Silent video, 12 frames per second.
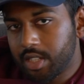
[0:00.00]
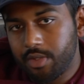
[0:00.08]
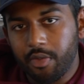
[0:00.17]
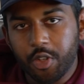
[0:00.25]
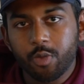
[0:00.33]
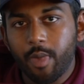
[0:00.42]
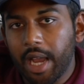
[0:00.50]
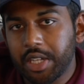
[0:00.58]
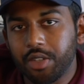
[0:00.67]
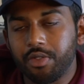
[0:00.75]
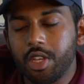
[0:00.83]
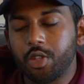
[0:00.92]
of different specs
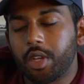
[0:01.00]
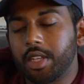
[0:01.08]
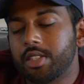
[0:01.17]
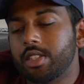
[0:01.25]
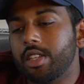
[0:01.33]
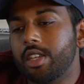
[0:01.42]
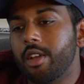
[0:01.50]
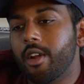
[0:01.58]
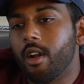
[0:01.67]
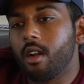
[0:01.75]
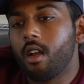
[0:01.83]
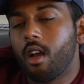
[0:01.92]
of these you can see
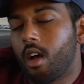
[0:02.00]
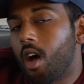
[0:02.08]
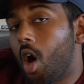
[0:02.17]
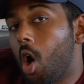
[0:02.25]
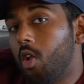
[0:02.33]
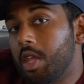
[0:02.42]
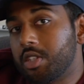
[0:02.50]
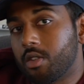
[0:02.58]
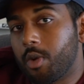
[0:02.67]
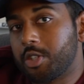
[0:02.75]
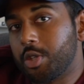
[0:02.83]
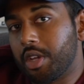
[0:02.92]
here, all these of
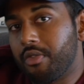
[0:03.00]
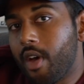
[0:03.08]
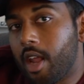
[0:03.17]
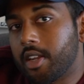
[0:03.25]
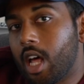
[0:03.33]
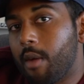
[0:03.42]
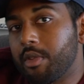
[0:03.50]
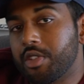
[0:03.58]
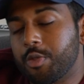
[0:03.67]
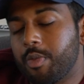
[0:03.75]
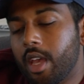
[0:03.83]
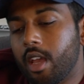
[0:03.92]
which you can find on
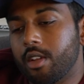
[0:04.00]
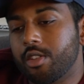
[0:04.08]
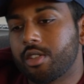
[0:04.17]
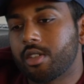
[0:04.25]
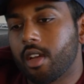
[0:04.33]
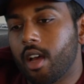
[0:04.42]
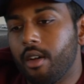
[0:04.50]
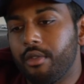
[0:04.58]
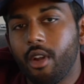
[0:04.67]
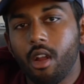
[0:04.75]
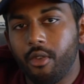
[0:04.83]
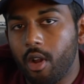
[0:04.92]
Thomas's page.
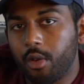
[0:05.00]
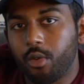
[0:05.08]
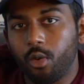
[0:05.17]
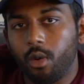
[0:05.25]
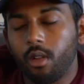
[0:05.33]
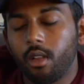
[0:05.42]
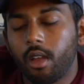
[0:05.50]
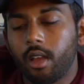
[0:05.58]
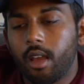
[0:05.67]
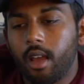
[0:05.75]
Very, very cool.